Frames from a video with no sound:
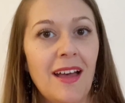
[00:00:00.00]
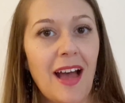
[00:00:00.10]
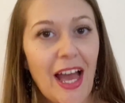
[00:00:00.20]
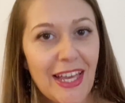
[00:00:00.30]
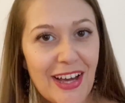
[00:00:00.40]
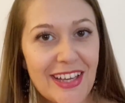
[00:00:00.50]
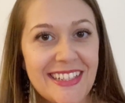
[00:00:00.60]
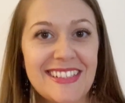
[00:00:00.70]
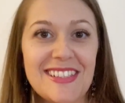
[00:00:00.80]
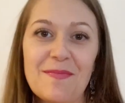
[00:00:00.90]
Hi
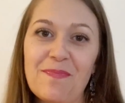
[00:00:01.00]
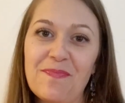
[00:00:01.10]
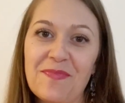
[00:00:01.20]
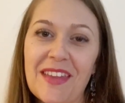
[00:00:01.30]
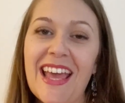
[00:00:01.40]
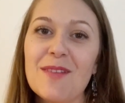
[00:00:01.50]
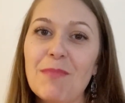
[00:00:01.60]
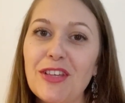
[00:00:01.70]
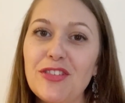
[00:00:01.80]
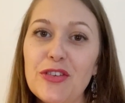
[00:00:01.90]
guys!
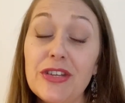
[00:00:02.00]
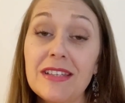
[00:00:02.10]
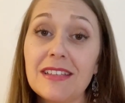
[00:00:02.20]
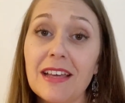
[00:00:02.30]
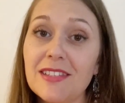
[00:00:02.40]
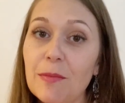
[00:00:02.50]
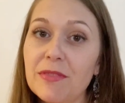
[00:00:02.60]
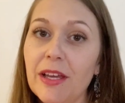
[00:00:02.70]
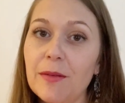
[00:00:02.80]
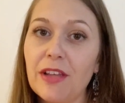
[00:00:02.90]
My students are
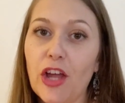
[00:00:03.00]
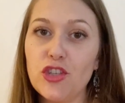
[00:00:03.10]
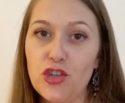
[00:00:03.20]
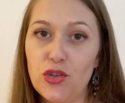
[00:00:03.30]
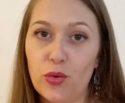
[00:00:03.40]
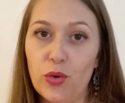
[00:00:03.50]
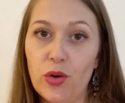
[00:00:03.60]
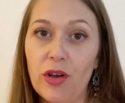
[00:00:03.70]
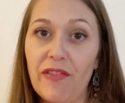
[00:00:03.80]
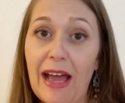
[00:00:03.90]
sometimes unsure
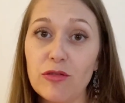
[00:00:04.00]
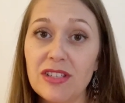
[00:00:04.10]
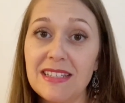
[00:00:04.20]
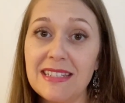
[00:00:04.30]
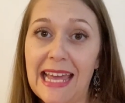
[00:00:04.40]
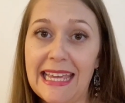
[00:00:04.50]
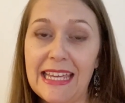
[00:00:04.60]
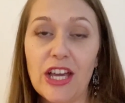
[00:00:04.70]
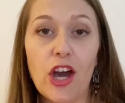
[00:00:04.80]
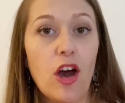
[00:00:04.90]
of how to
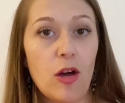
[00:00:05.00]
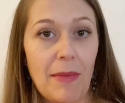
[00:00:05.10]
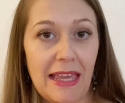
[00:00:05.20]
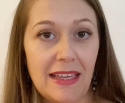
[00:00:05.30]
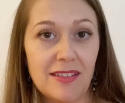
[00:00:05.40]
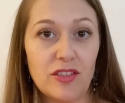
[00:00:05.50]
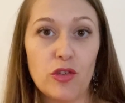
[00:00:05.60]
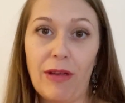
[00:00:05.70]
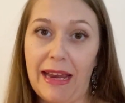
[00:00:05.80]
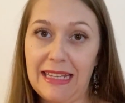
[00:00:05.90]
say car makes
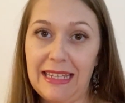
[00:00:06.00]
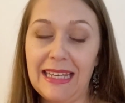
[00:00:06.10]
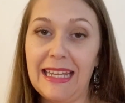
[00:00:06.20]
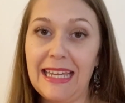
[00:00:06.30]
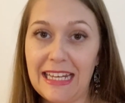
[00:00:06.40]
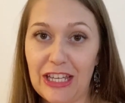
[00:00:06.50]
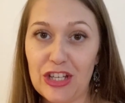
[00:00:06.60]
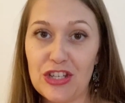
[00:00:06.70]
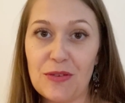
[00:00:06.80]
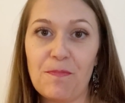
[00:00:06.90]
correctly in
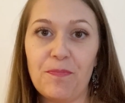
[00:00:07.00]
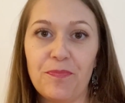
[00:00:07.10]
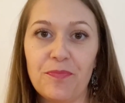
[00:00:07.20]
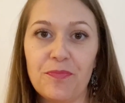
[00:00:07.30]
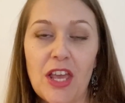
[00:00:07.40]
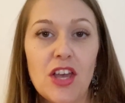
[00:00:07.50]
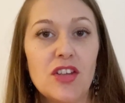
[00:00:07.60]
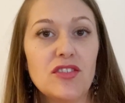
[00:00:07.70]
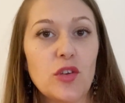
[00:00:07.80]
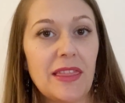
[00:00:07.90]
English.
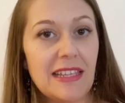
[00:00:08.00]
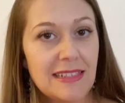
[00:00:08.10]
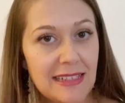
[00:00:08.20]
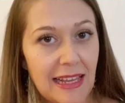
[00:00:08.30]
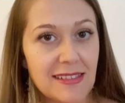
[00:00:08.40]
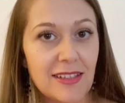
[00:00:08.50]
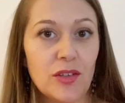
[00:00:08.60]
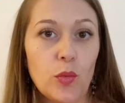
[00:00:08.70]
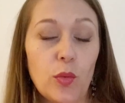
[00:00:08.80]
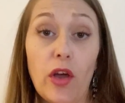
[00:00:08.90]
So in this
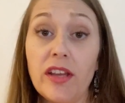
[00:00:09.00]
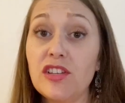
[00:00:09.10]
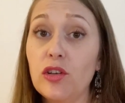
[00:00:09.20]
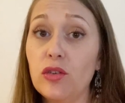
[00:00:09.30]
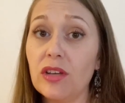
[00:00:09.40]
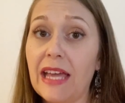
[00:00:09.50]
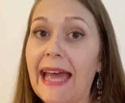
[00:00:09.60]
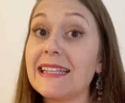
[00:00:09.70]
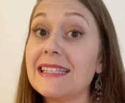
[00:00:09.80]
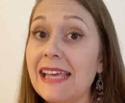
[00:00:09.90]
lesson, we're going to look
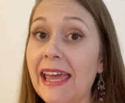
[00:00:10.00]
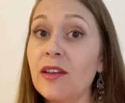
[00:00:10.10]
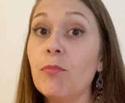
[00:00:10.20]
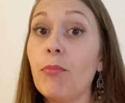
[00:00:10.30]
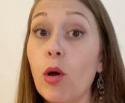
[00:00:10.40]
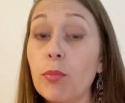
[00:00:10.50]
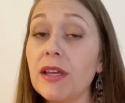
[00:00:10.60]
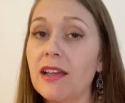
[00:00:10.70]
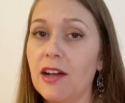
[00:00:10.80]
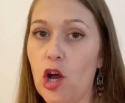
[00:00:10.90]
at 10
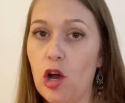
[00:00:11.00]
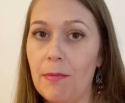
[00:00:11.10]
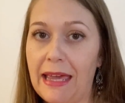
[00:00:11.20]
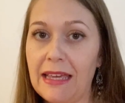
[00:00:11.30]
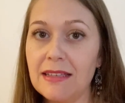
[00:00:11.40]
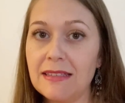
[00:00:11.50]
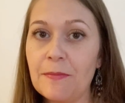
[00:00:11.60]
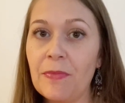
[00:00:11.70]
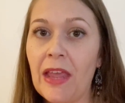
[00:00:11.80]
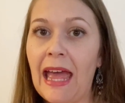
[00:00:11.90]
popular car makes
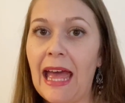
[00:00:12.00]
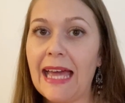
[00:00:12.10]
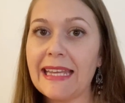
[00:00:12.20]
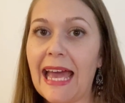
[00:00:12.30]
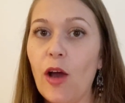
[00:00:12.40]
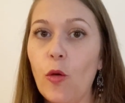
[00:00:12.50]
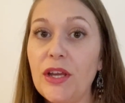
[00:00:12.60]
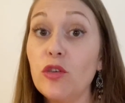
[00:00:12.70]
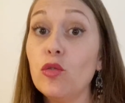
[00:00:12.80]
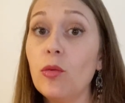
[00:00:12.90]
and how we
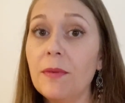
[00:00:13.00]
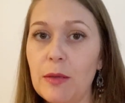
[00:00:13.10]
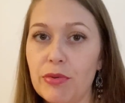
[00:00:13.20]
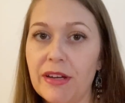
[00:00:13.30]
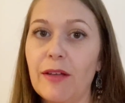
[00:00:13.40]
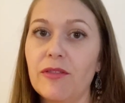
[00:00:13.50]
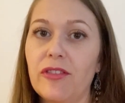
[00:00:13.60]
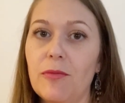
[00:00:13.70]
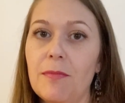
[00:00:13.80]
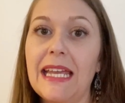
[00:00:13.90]
normally pronounce
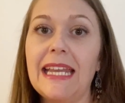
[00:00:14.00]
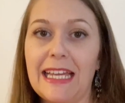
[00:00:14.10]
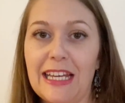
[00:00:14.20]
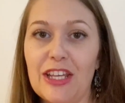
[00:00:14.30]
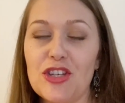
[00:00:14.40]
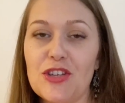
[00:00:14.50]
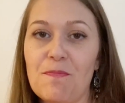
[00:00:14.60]
them in English.